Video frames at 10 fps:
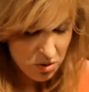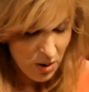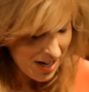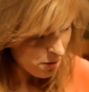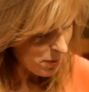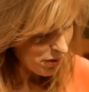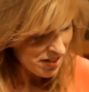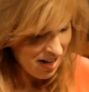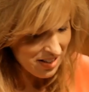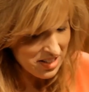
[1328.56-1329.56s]
raspberries
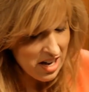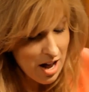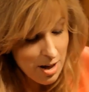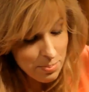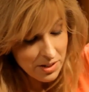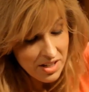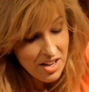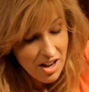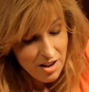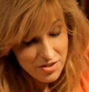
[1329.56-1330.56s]
on top
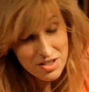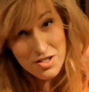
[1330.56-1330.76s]
of this